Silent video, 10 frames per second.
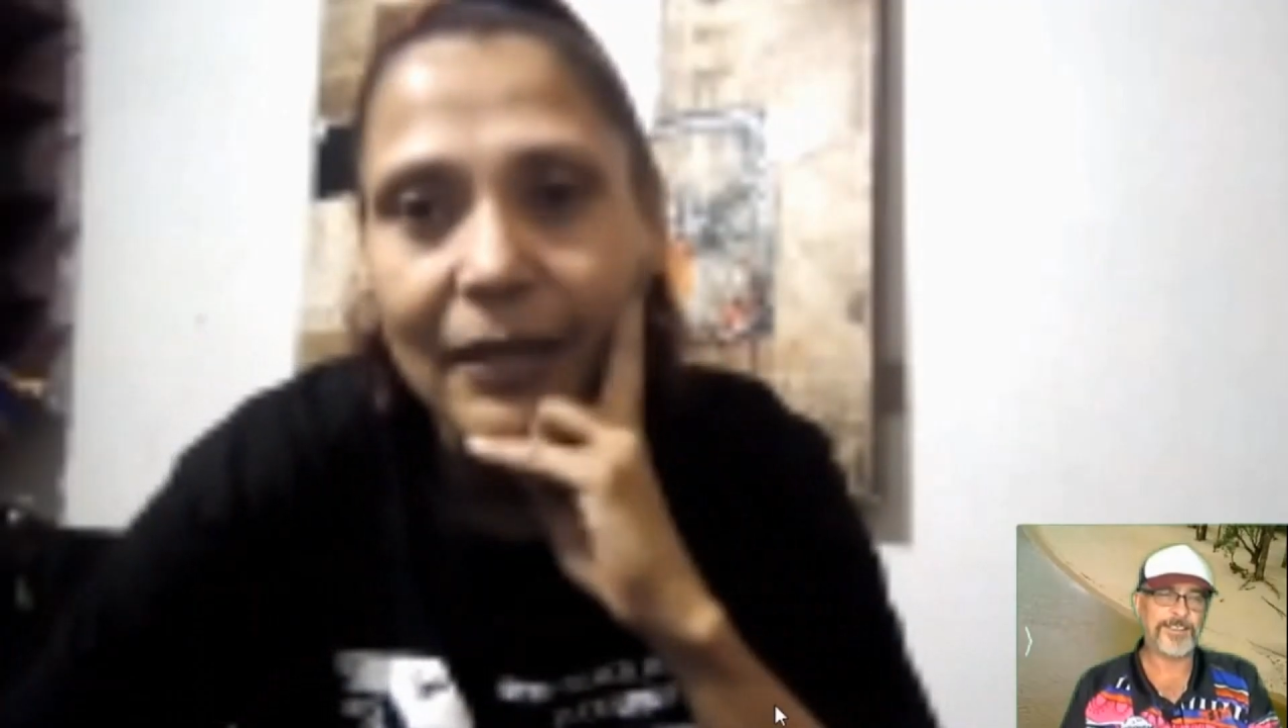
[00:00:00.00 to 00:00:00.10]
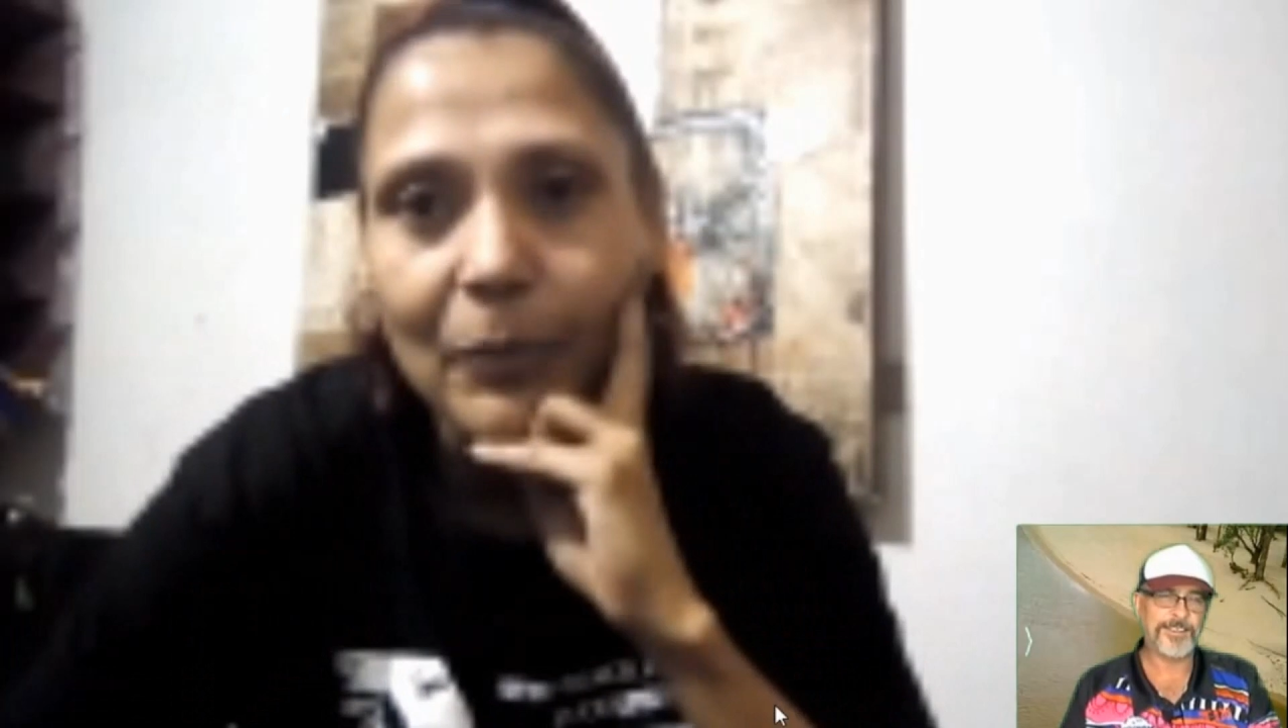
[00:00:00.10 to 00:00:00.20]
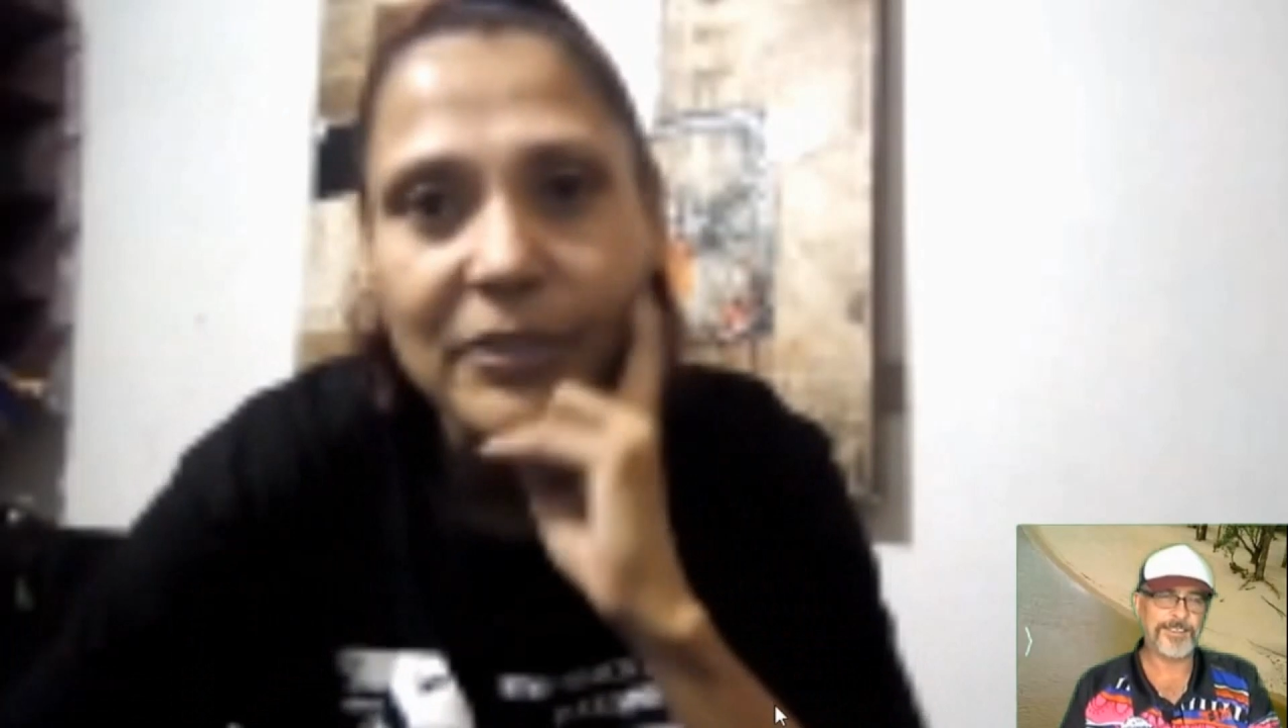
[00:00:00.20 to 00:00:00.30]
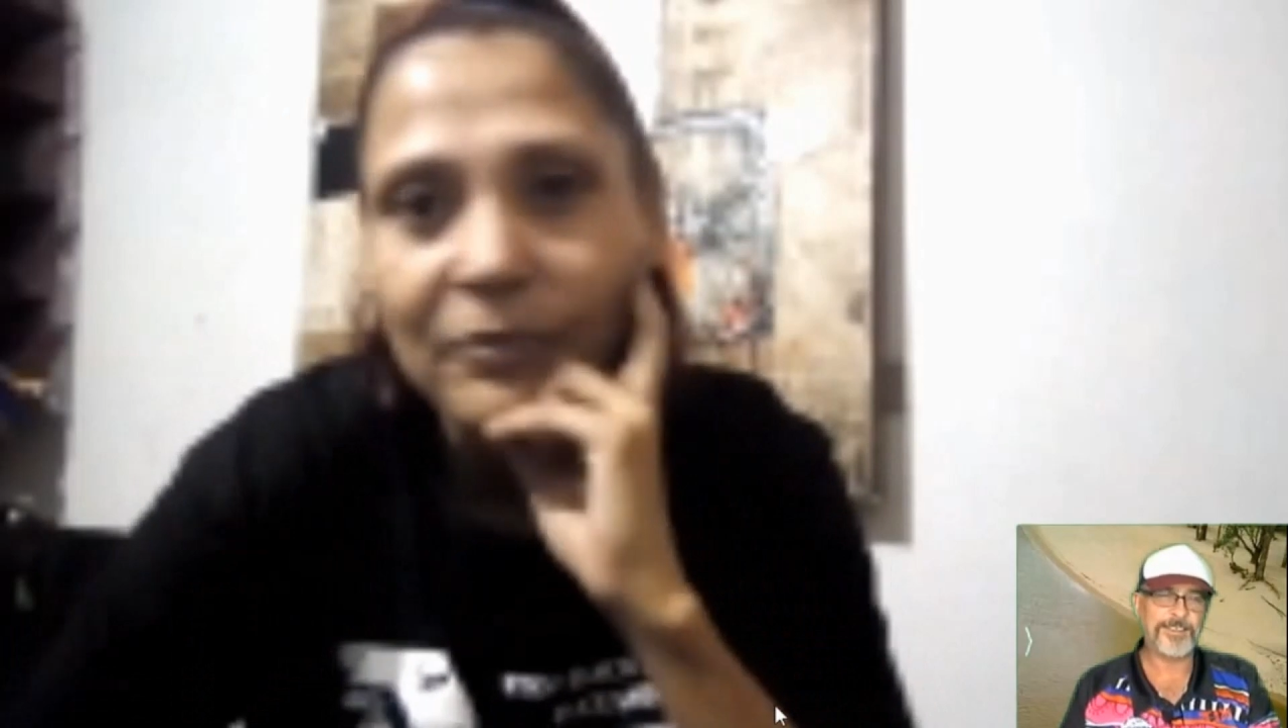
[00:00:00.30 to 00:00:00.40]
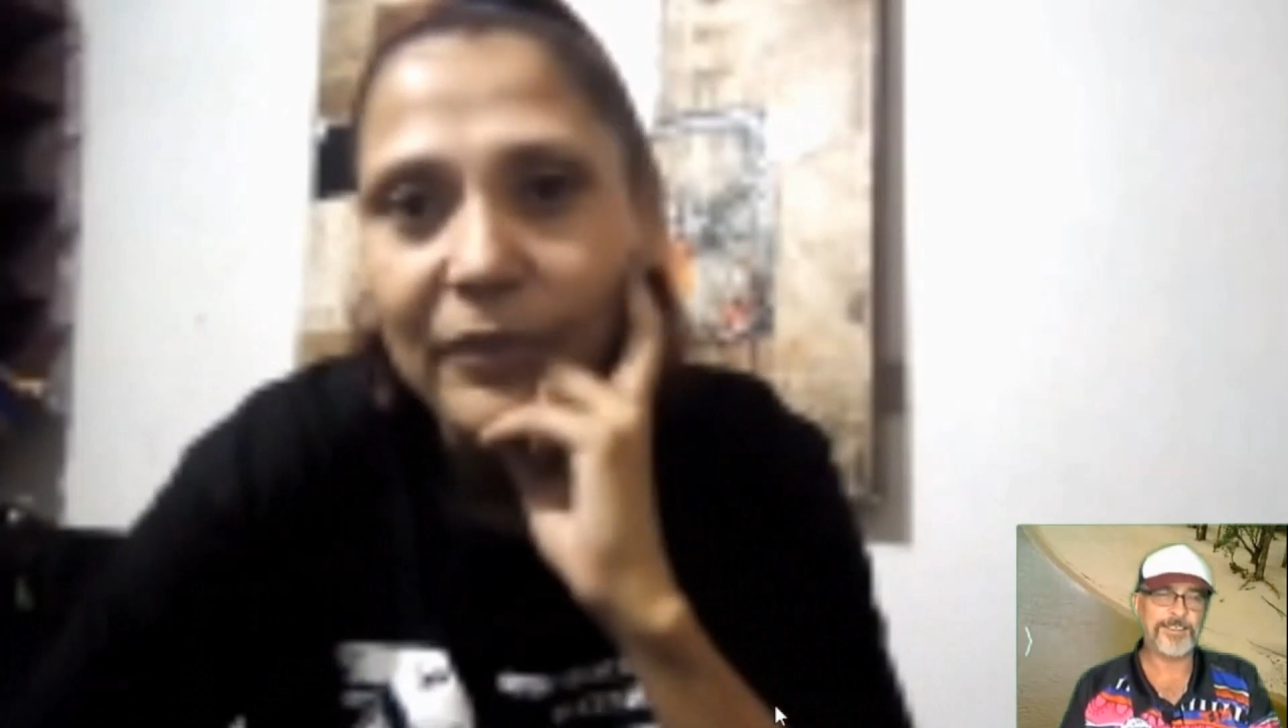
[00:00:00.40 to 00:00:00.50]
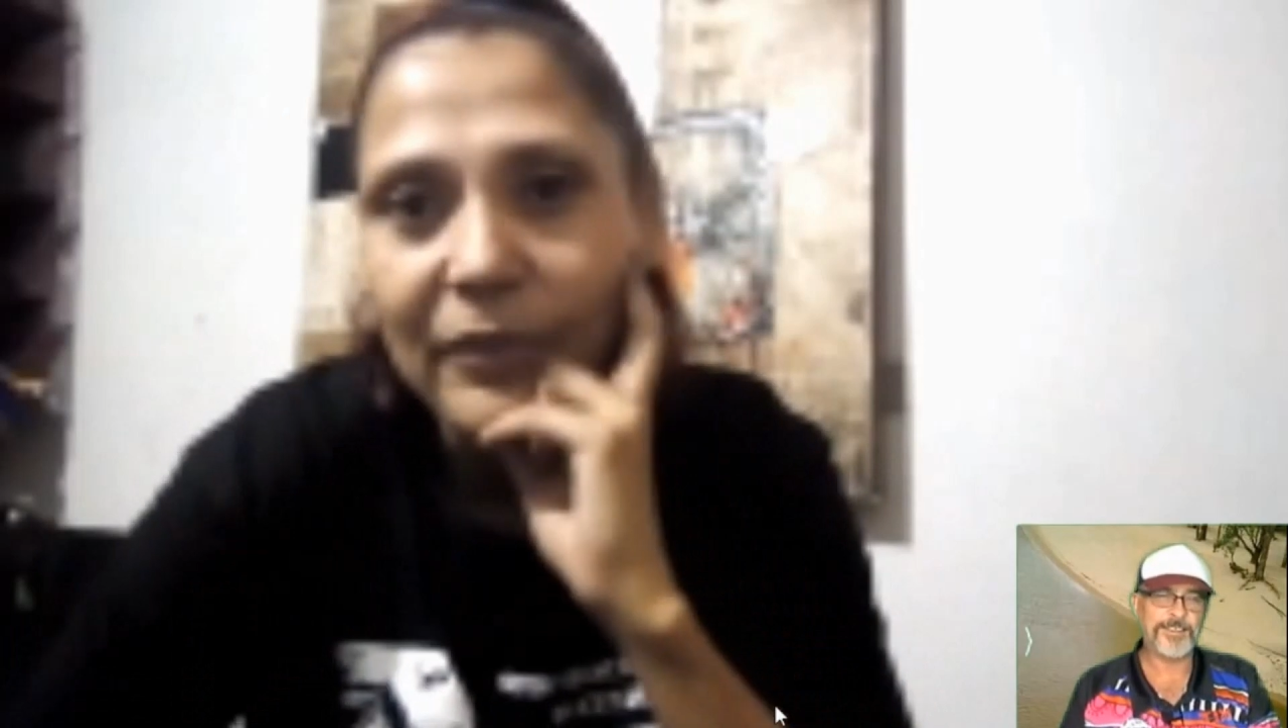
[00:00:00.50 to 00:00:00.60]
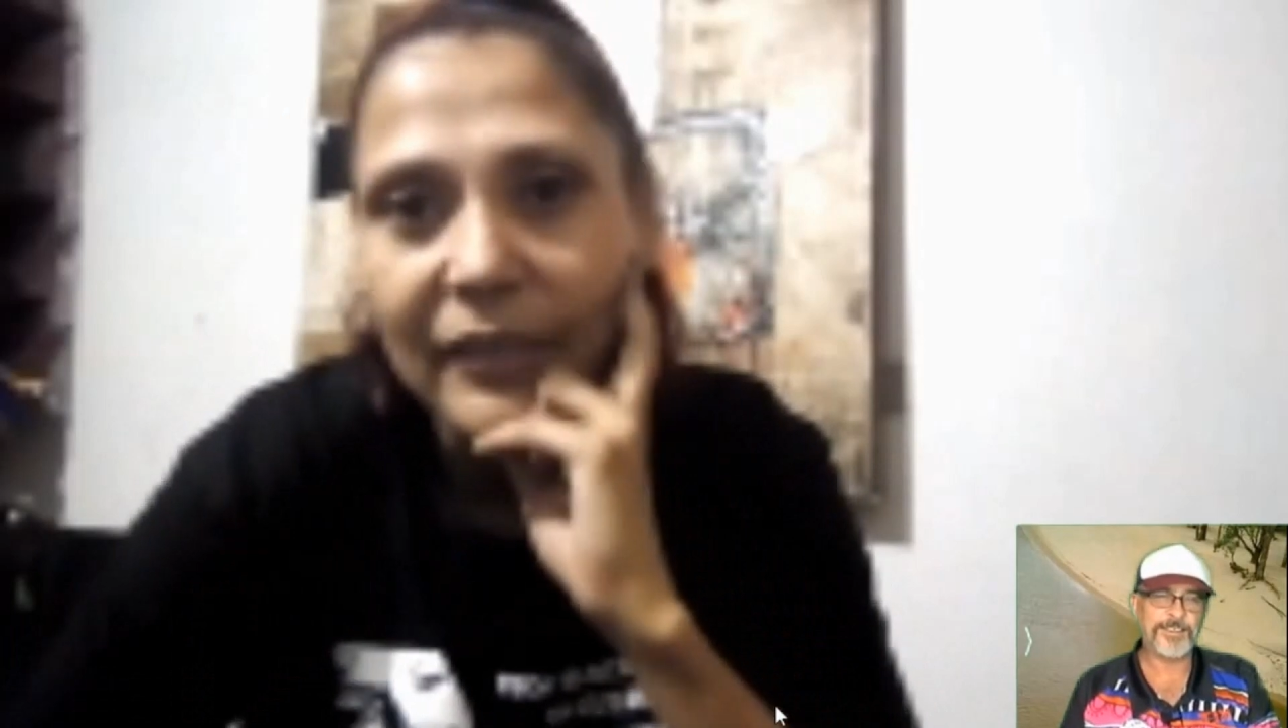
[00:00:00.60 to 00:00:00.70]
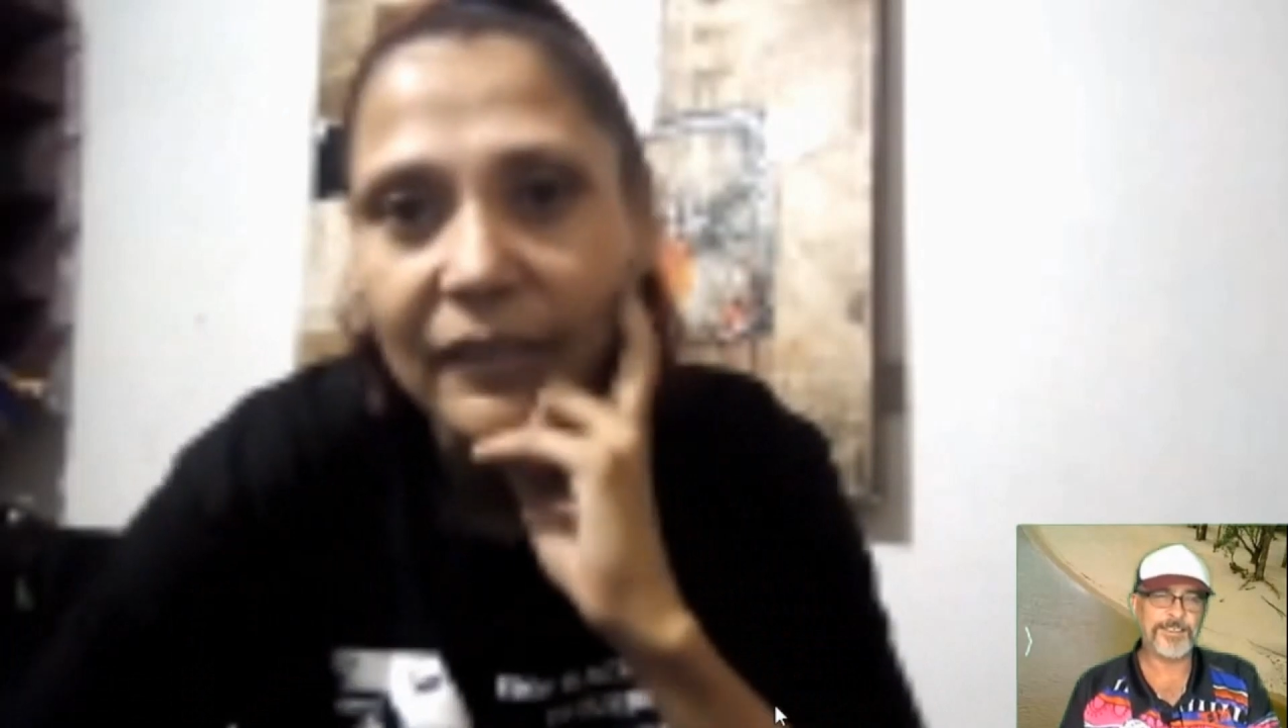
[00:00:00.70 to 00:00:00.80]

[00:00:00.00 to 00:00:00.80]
It wasn't really